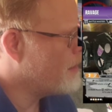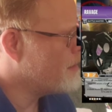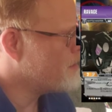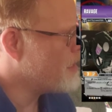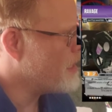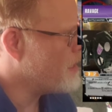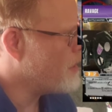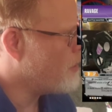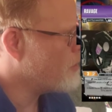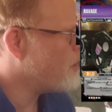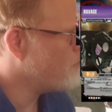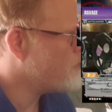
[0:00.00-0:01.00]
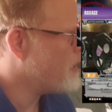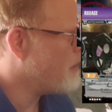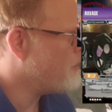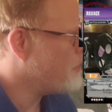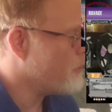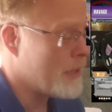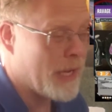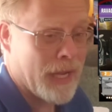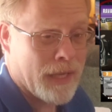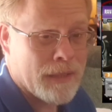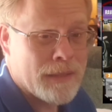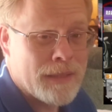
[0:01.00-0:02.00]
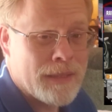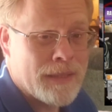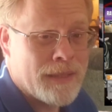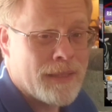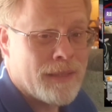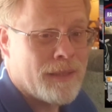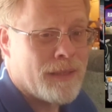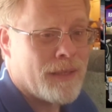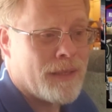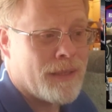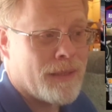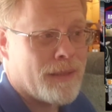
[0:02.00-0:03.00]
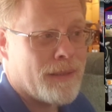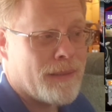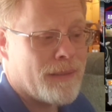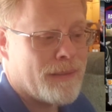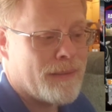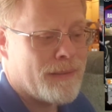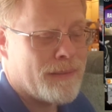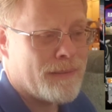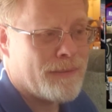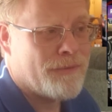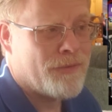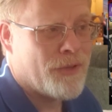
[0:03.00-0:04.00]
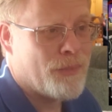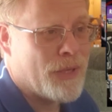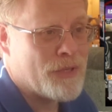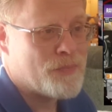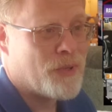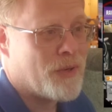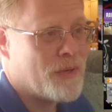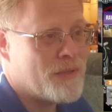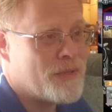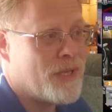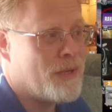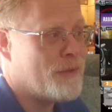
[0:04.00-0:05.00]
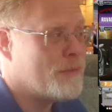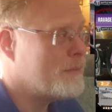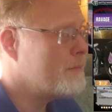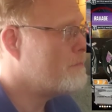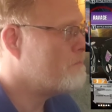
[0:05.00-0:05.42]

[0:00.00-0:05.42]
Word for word: is that it all comes down to your deck uh, for the most part. So,